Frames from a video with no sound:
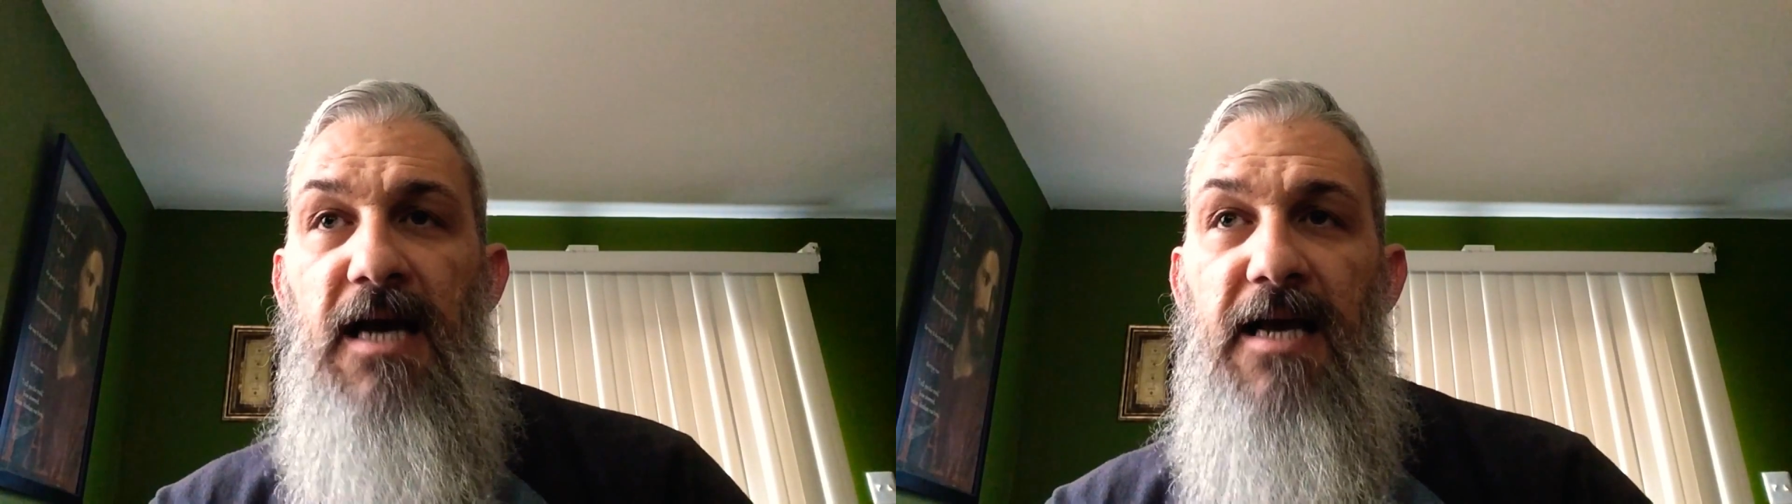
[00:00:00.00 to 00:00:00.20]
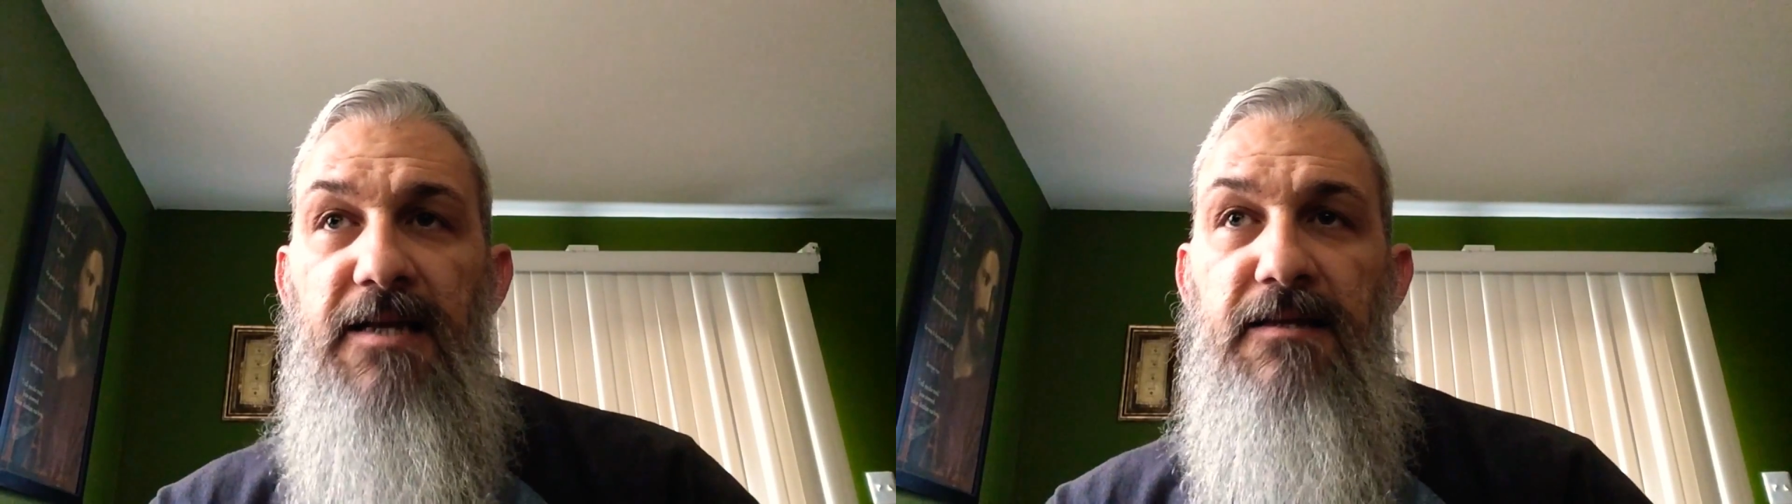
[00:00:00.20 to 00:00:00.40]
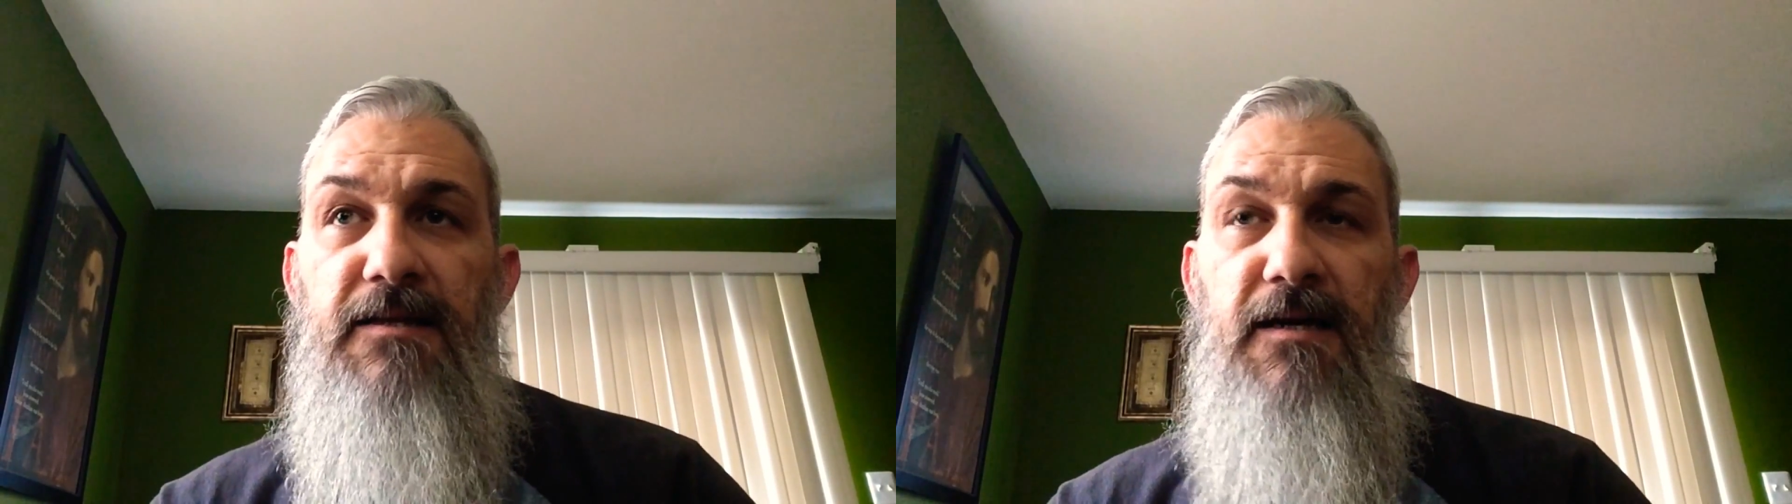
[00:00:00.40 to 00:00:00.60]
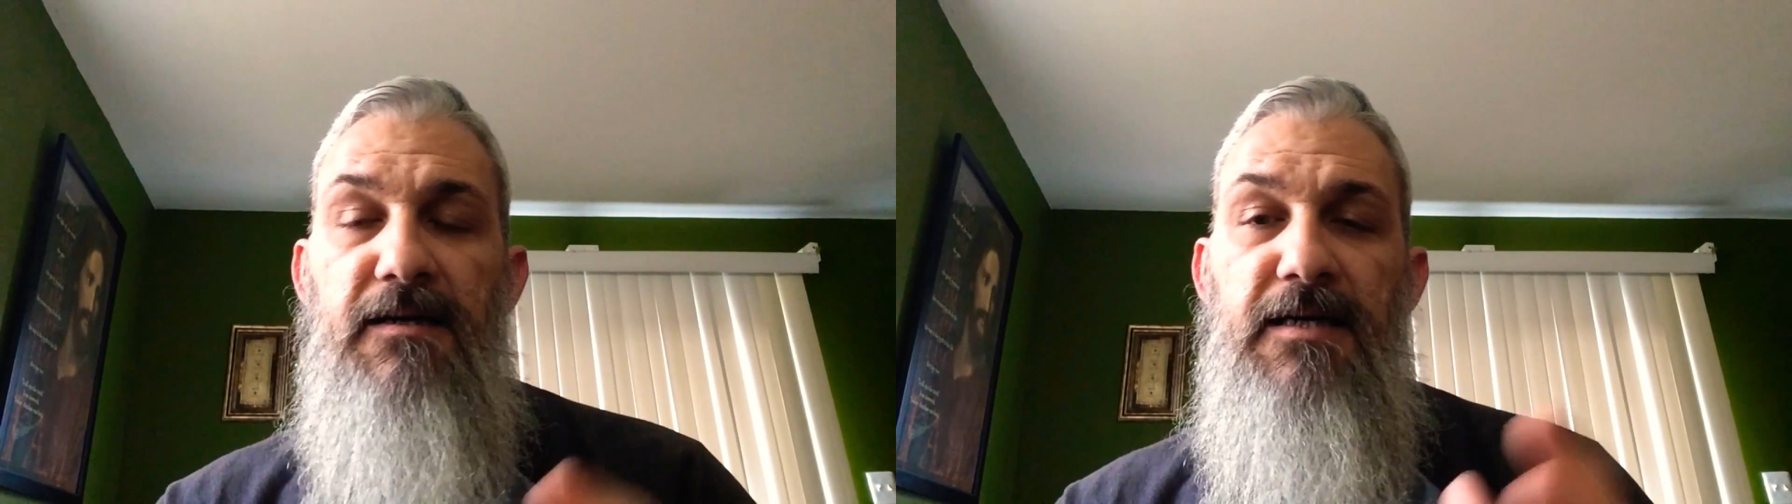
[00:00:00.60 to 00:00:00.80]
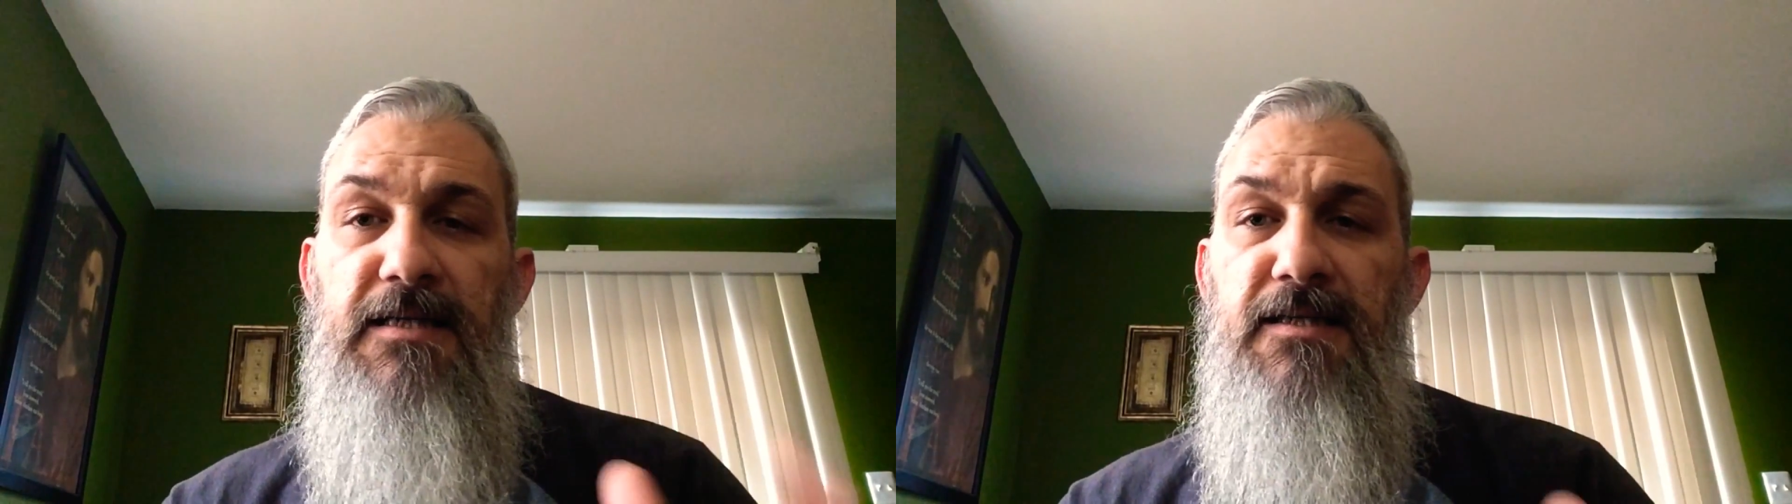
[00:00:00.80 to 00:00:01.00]

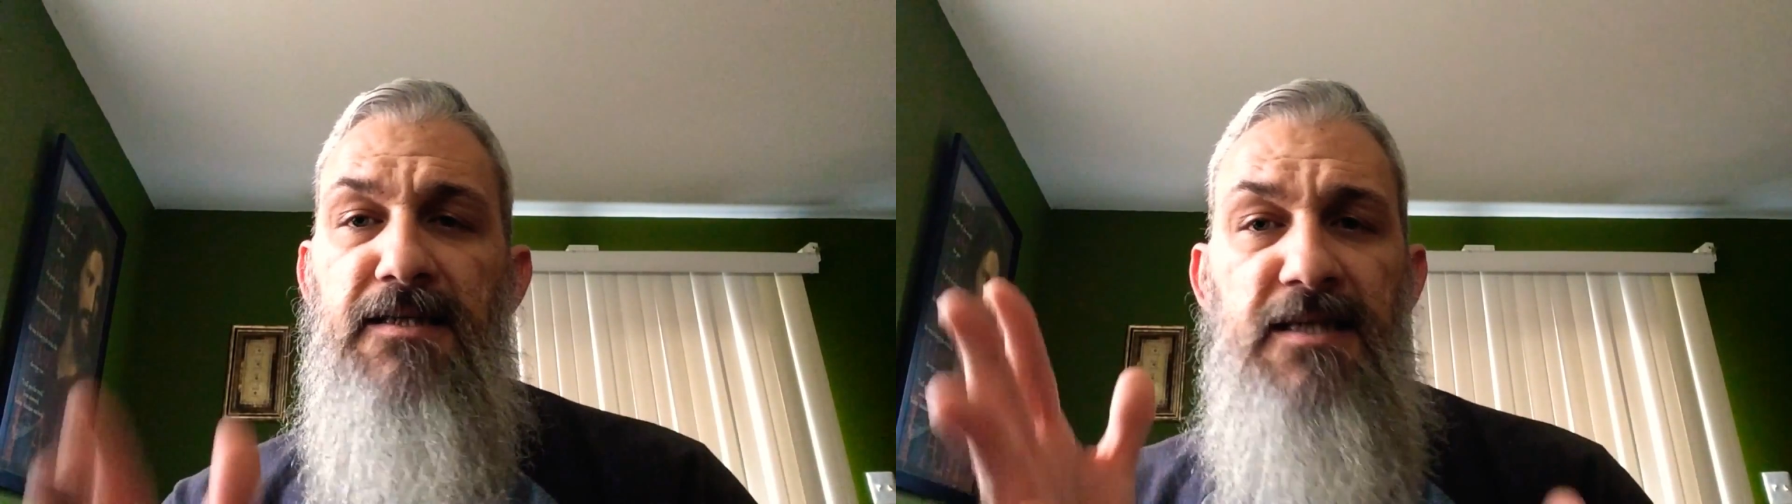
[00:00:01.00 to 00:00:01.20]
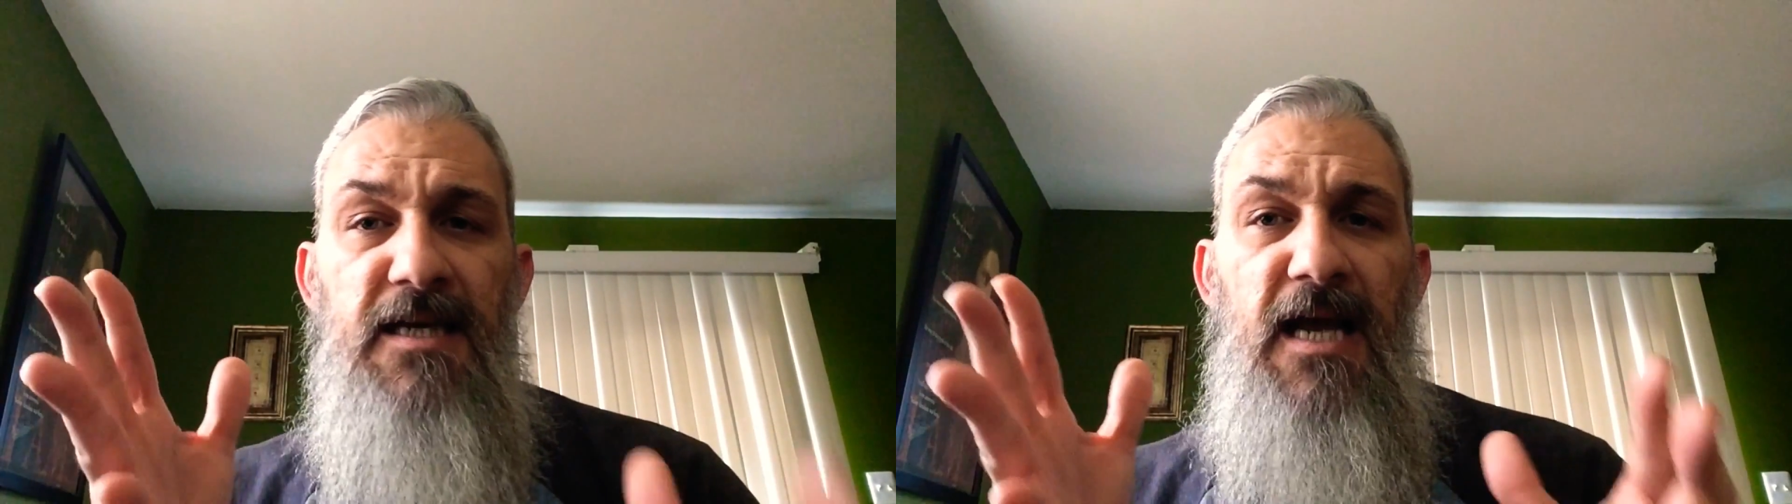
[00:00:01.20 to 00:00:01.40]
there is